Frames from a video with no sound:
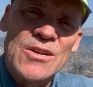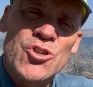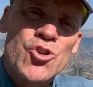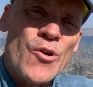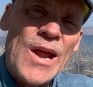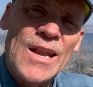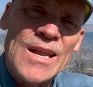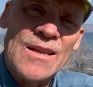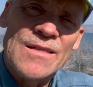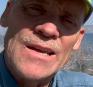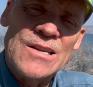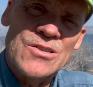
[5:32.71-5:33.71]
and
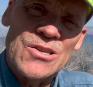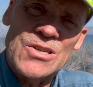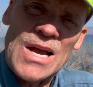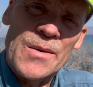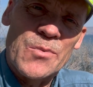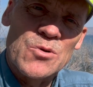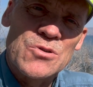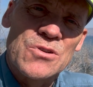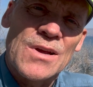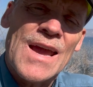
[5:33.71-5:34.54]
training these disciples to